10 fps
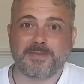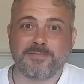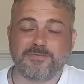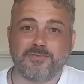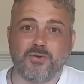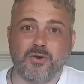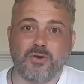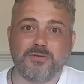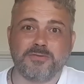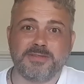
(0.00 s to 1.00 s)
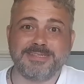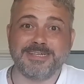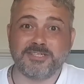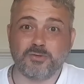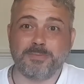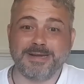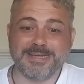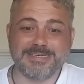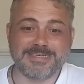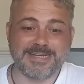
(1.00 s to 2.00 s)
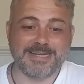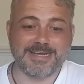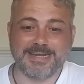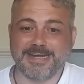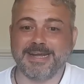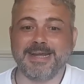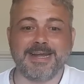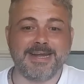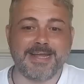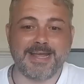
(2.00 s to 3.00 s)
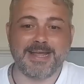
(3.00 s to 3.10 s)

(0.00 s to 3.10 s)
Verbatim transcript: for digital policing